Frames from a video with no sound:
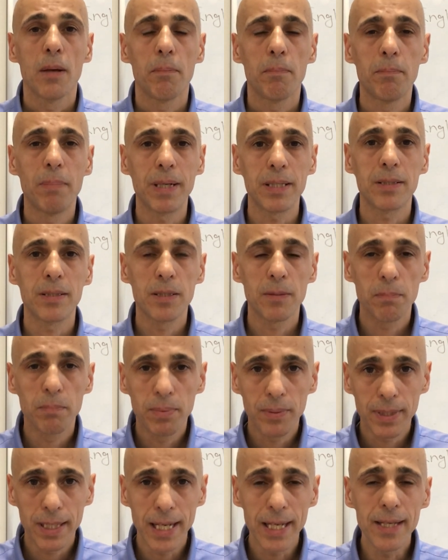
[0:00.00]
But the
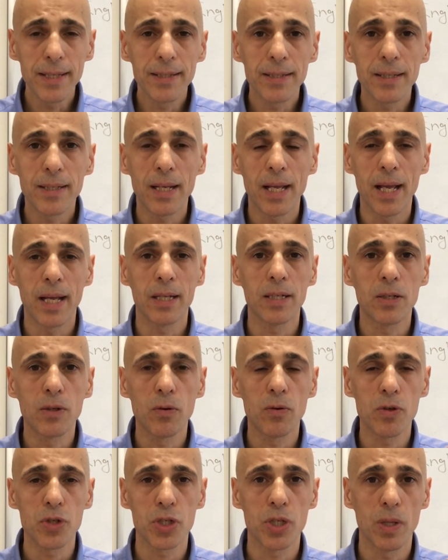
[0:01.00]
breaking and
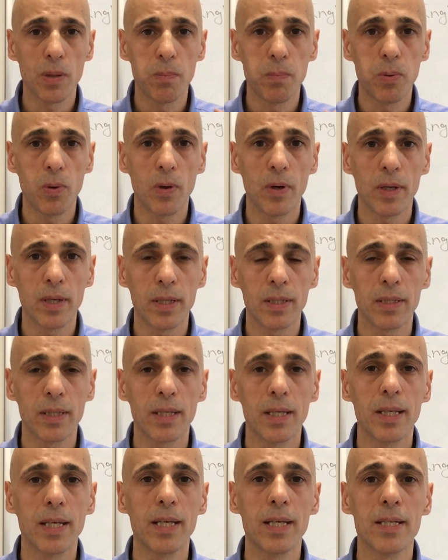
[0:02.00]
crucial point
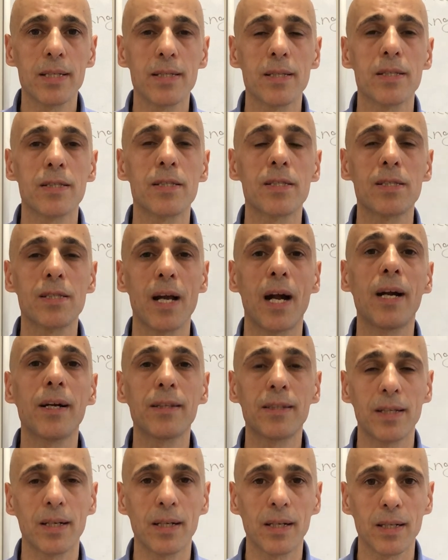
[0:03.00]
is
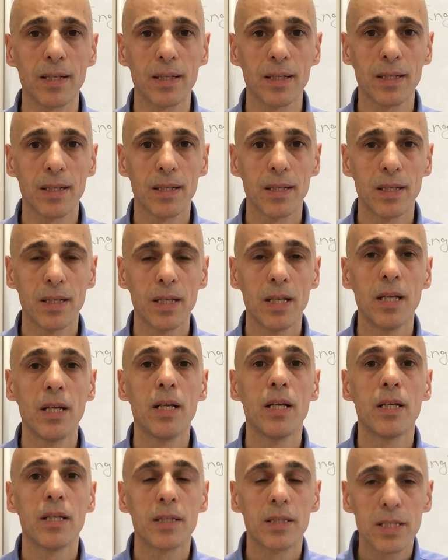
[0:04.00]
starting
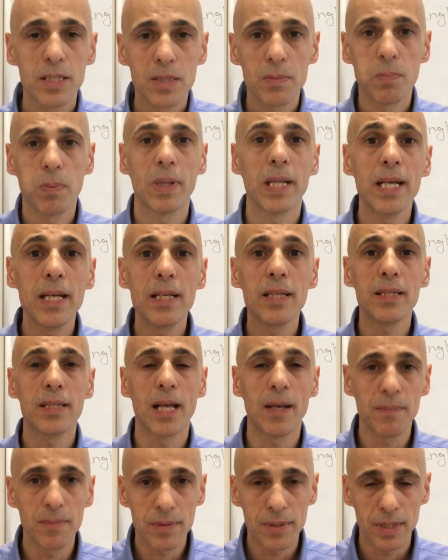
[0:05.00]
displaying
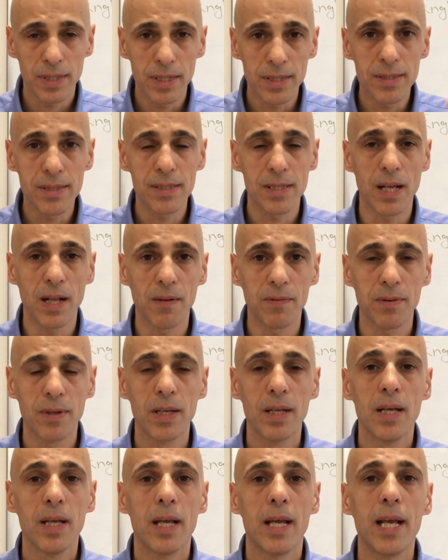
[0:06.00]
them itself
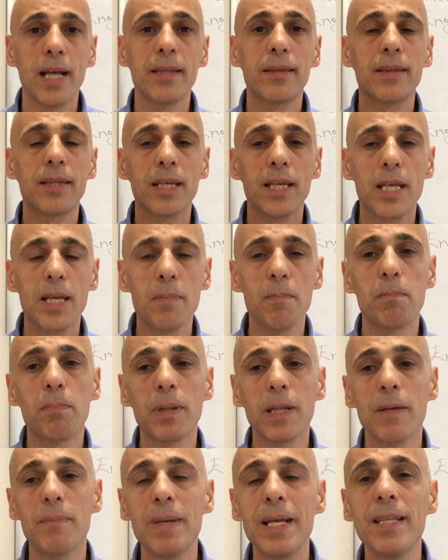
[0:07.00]
at the
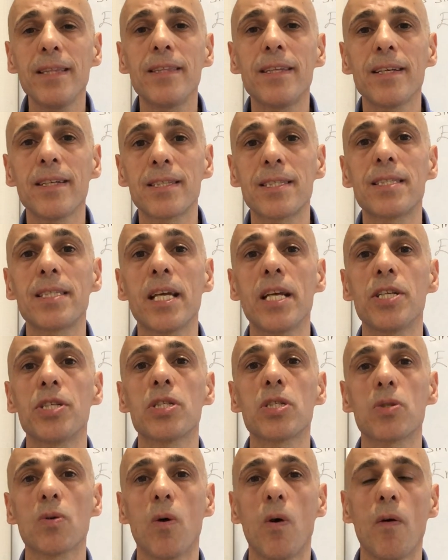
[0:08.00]
implementing
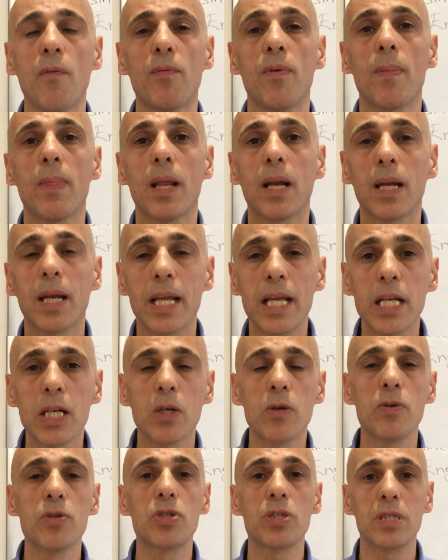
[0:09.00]
stages of
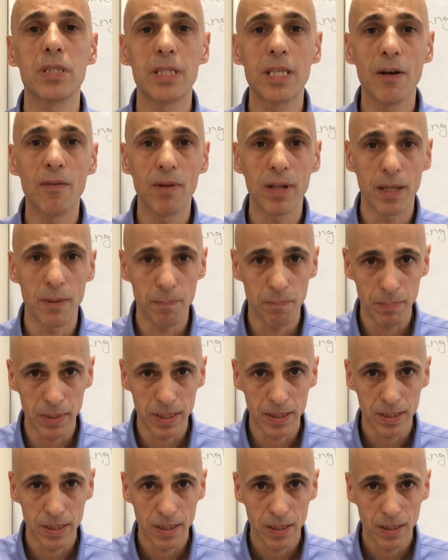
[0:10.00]
language
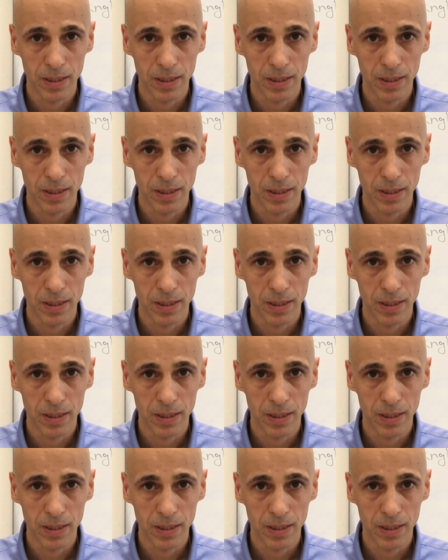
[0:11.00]
development.